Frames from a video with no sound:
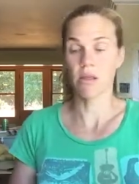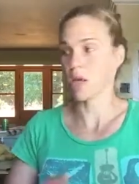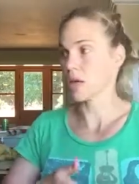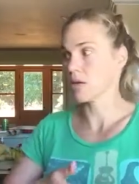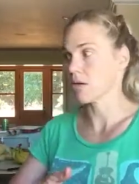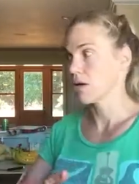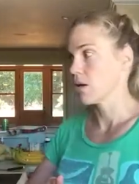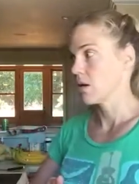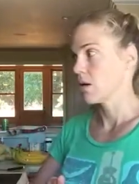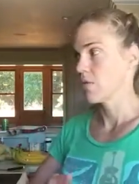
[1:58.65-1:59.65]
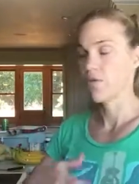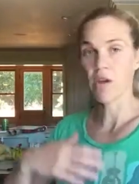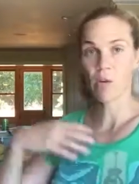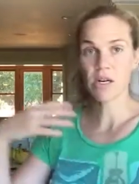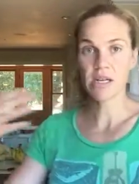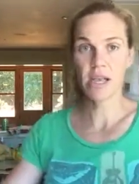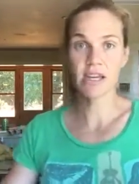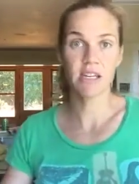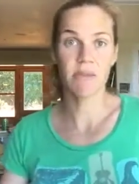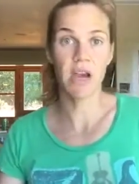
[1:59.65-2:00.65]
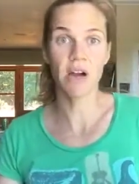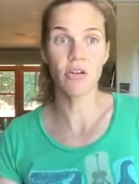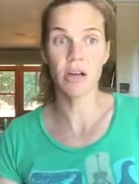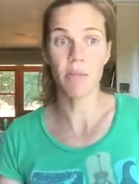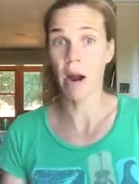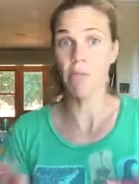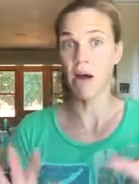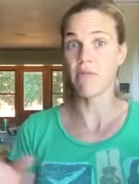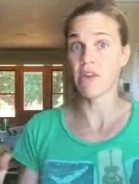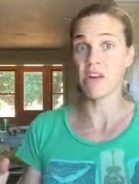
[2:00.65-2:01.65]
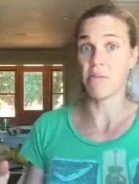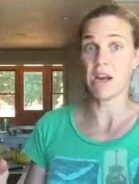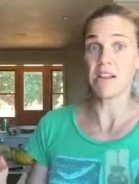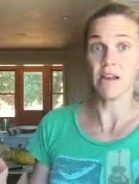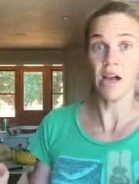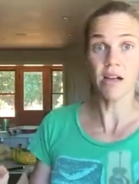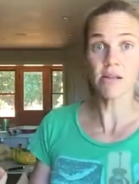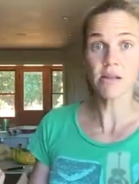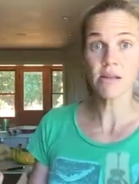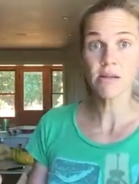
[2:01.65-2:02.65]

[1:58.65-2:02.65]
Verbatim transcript: They can feel what it's like to be hungry, but I'm not feeding them anything else.